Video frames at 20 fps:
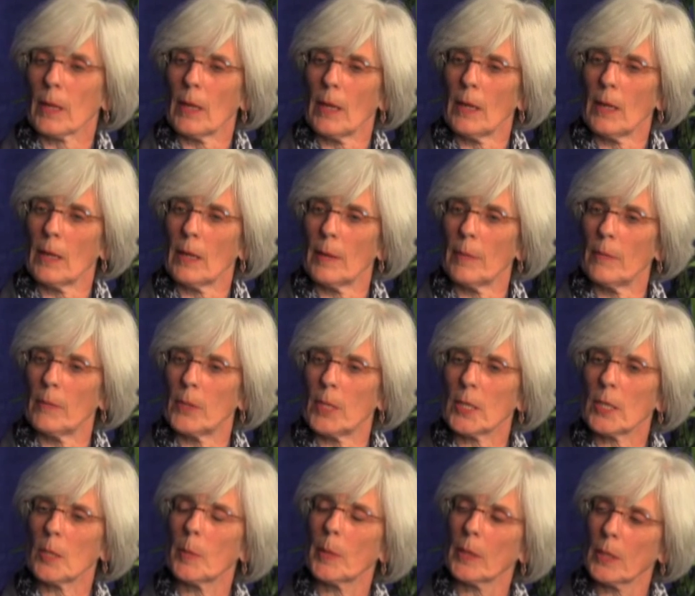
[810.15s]
um,
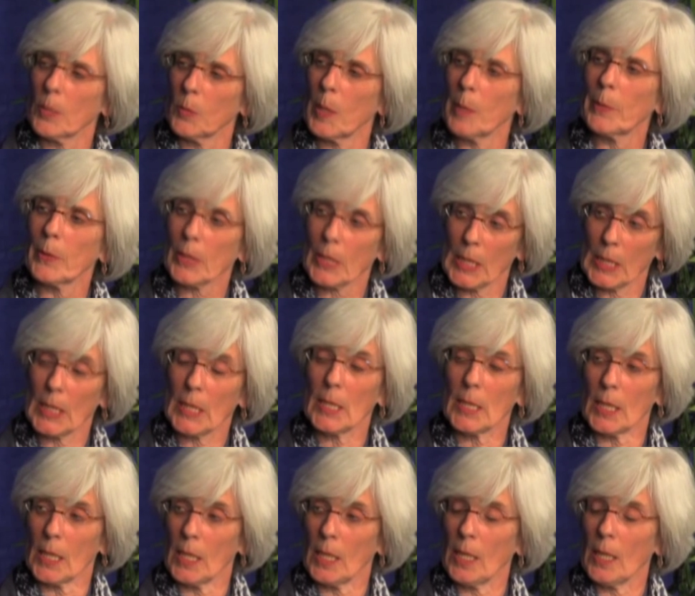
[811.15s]
disabilities people can
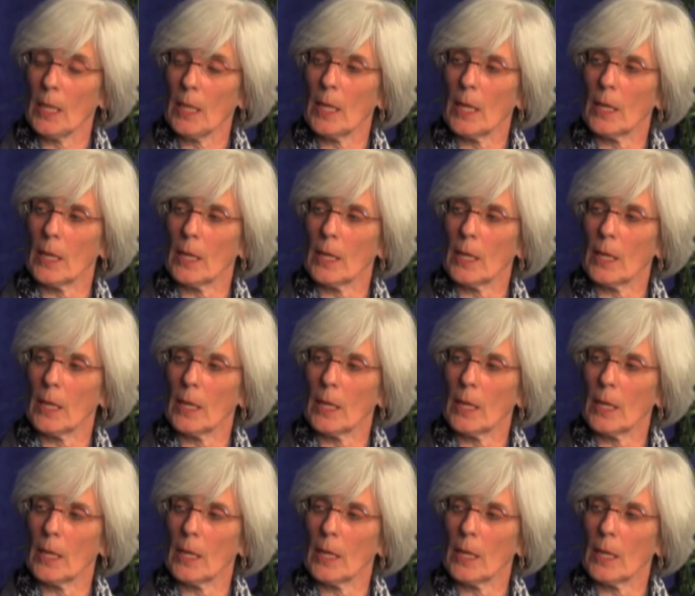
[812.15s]
see.